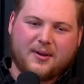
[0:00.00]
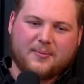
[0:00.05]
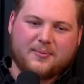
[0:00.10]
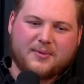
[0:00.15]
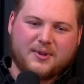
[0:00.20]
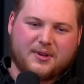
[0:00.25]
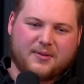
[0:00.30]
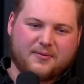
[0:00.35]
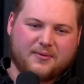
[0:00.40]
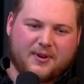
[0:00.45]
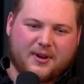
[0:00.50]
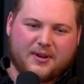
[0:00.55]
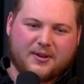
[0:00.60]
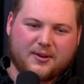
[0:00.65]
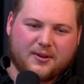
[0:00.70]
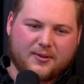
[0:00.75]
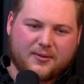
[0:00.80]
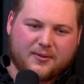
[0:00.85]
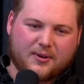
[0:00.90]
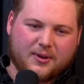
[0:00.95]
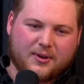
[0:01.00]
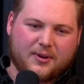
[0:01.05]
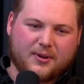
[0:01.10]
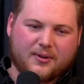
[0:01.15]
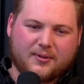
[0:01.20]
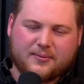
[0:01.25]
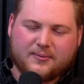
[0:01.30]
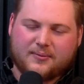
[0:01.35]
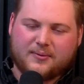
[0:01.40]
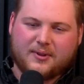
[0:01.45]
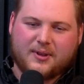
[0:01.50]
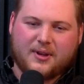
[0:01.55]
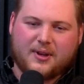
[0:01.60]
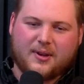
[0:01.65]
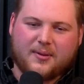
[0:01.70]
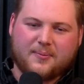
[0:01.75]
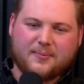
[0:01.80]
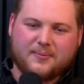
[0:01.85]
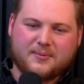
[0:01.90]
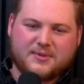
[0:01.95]
You can find all of our
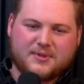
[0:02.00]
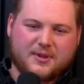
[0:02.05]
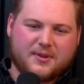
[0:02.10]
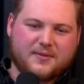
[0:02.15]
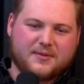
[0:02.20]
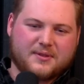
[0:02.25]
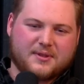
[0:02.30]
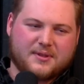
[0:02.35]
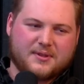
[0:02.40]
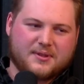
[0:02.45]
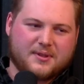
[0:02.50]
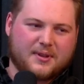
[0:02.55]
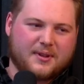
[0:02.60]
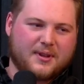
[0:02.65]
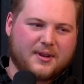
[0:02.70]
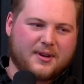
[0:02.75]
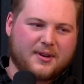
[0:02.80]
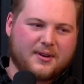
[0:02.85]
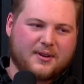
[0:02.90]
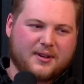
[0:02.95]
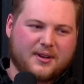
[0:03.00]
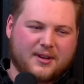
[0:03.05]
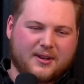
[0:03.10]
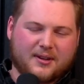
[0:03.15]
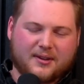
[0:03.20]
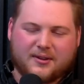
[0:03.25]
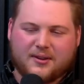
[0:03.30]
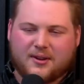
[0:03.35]
services on there and get in